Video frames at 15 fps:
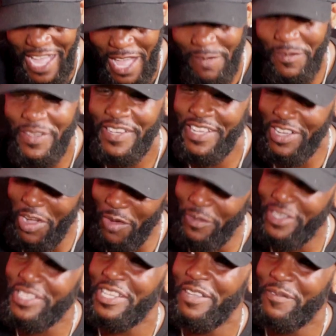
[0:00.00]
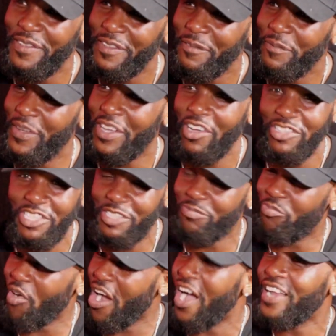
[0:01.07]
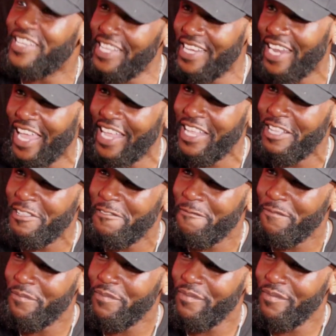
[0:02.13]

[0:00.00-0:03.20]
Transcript: They got me. They caught me slipping because it's broad daylight.